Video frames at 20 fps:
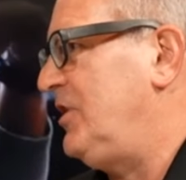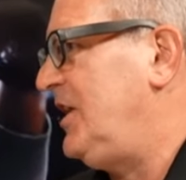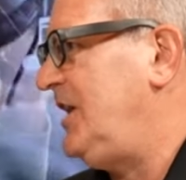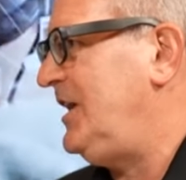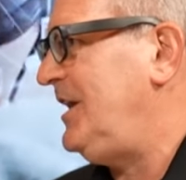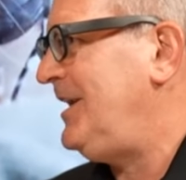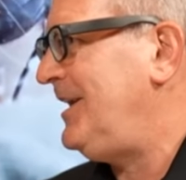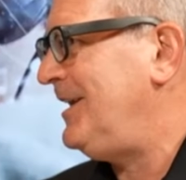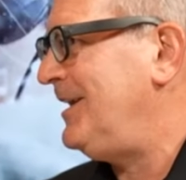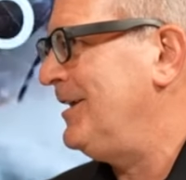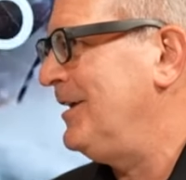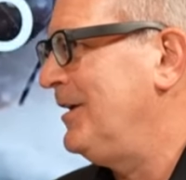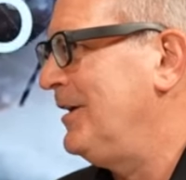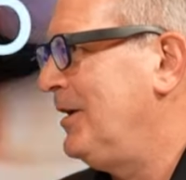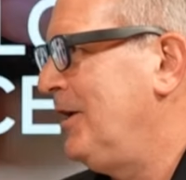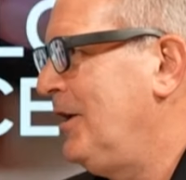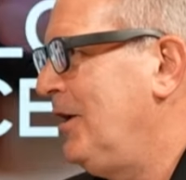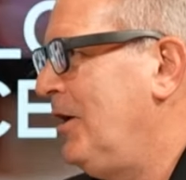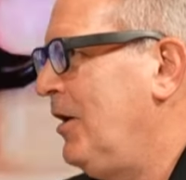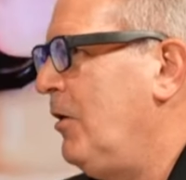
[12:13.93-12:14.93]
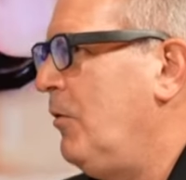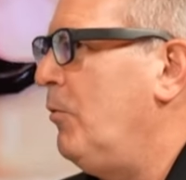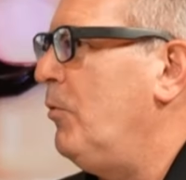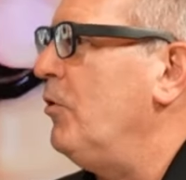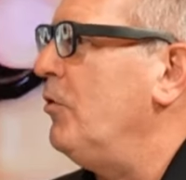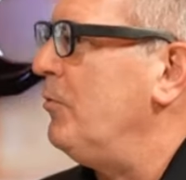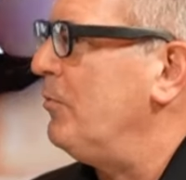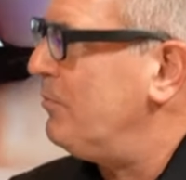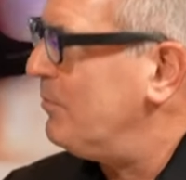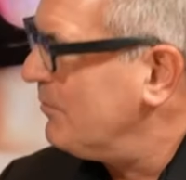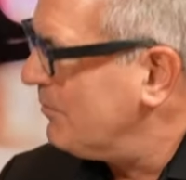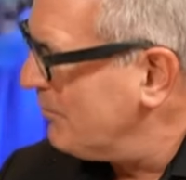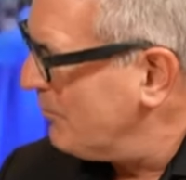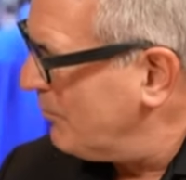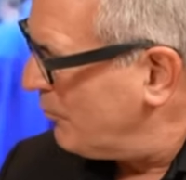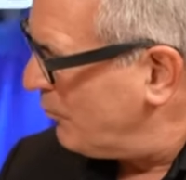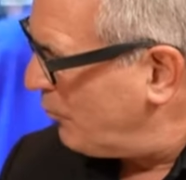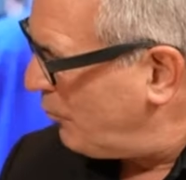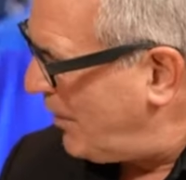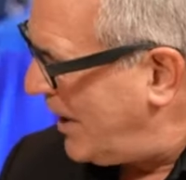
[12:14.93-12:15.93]
Qi will
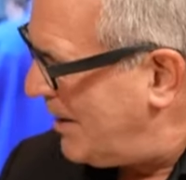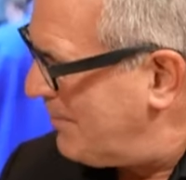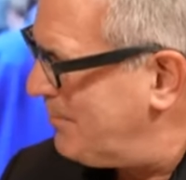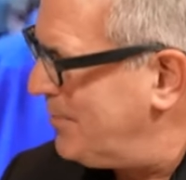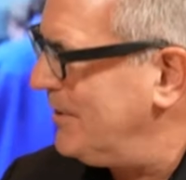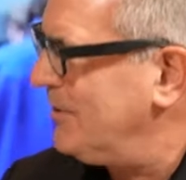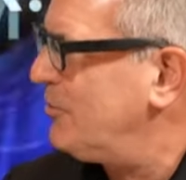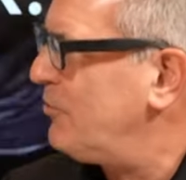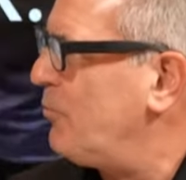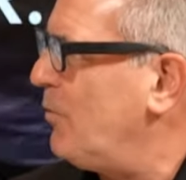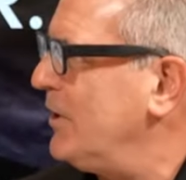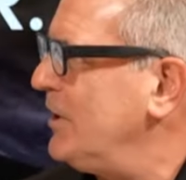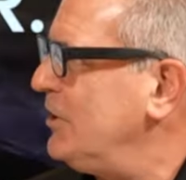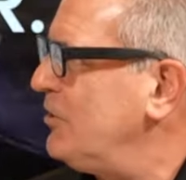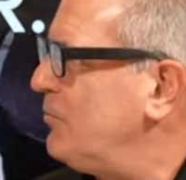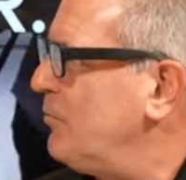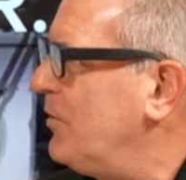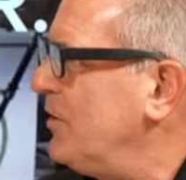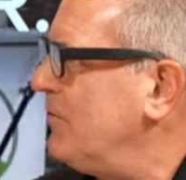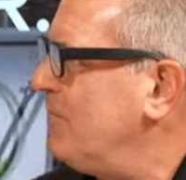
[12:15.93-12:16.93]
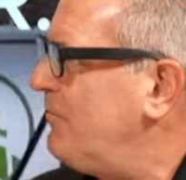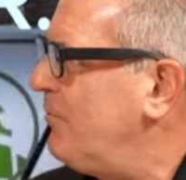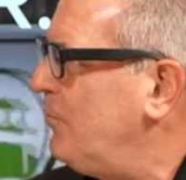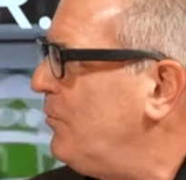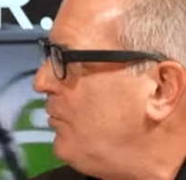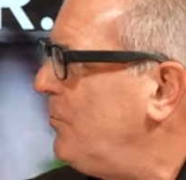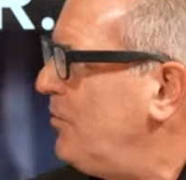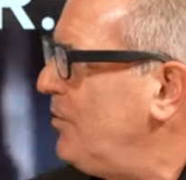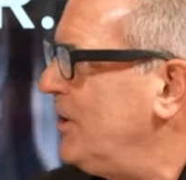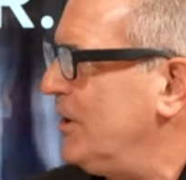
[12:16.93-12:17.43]
ramp in 2024